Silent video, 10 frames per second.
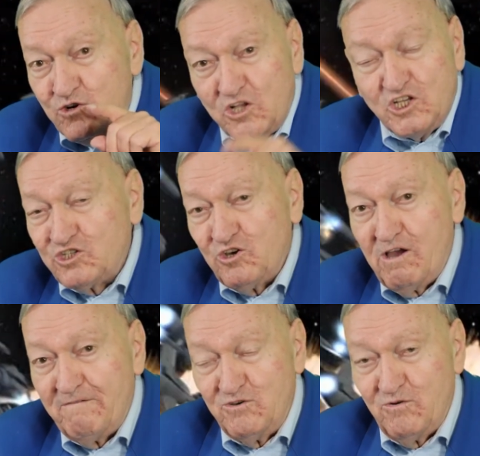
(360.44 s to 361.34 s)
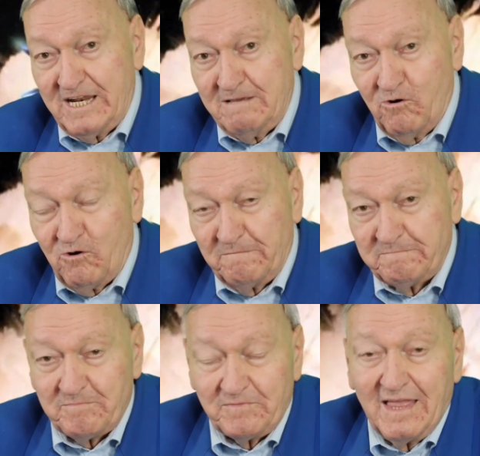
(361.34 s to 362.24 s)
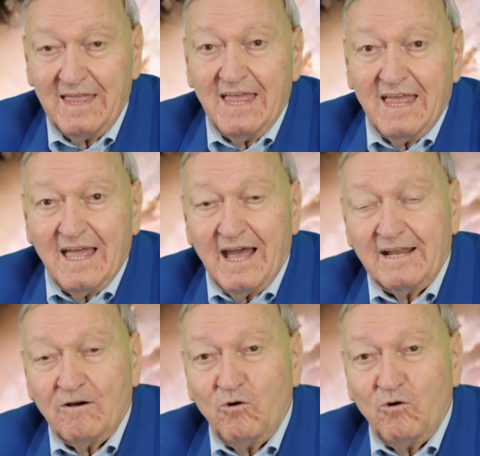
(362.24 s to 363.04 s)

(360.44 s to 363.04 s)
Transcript: not serve you anymore. And the